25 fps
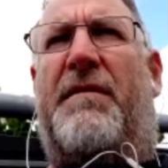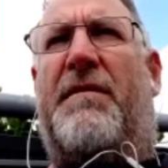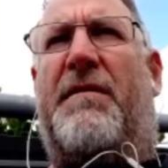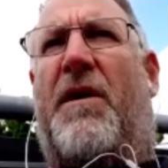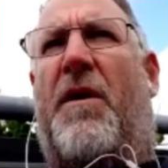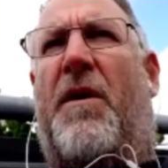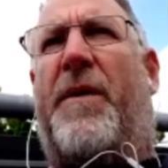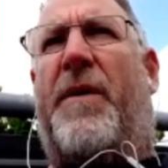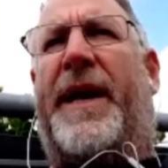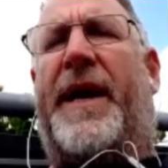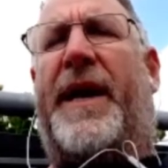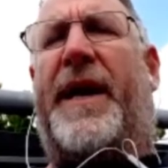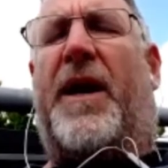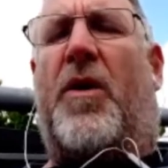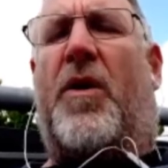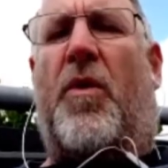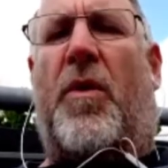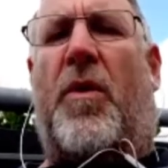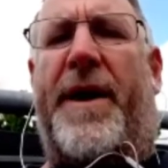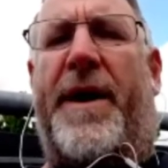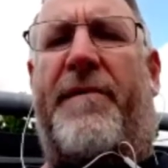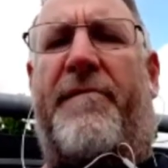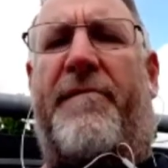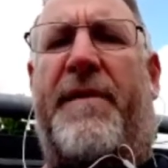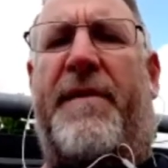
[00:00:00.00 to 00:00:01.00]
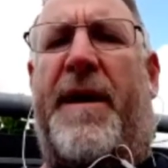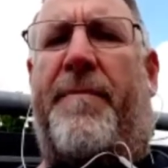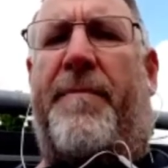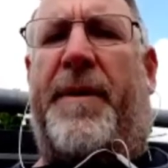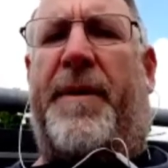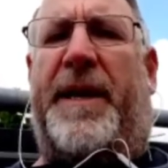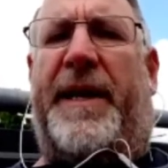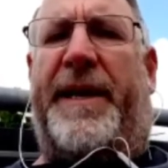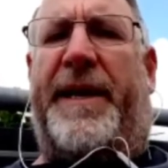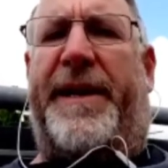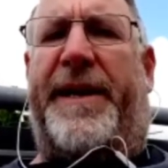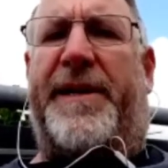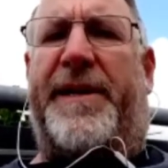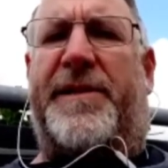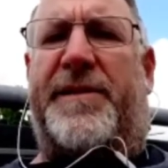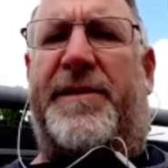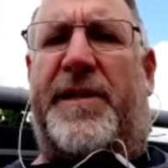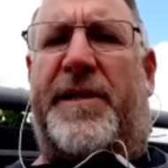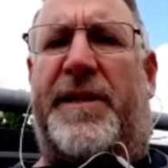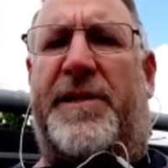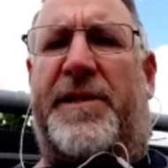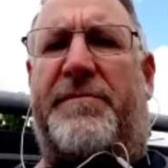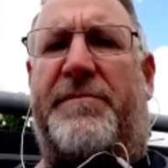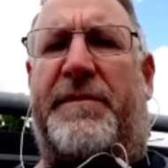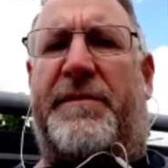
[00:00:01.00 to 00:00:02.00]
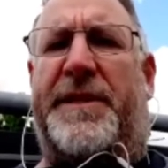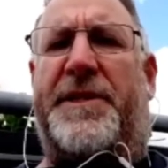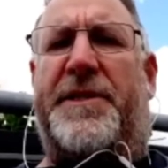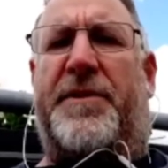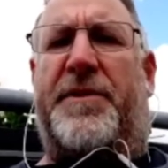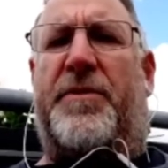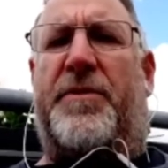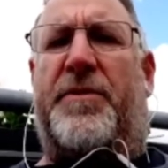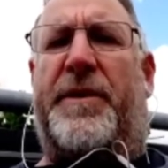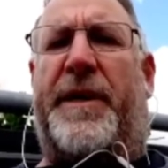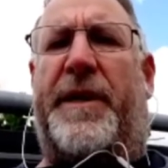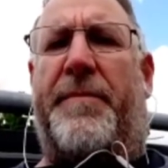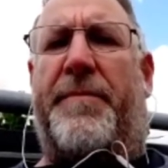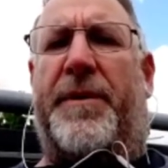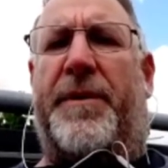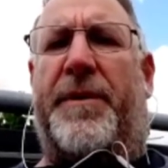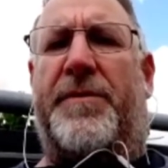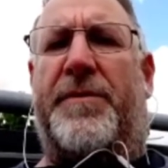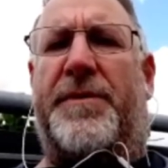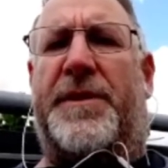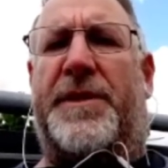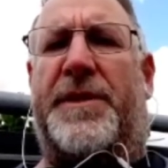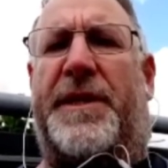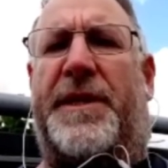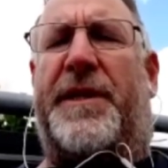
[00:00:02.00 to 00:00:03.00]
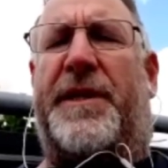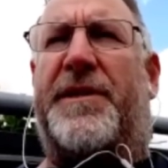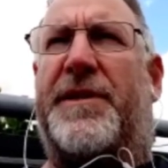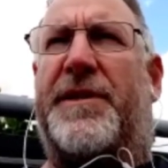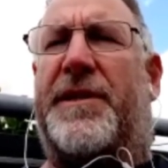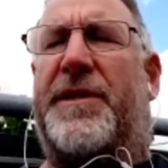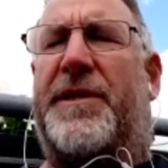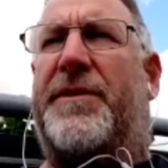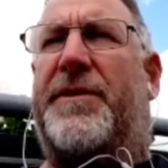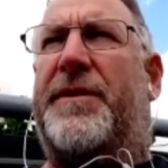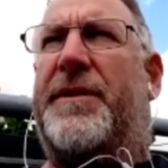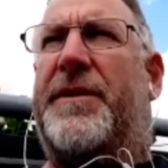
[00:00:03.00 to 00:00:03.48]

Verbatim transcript: growing quite rapidly, as these regional capitals tend to do.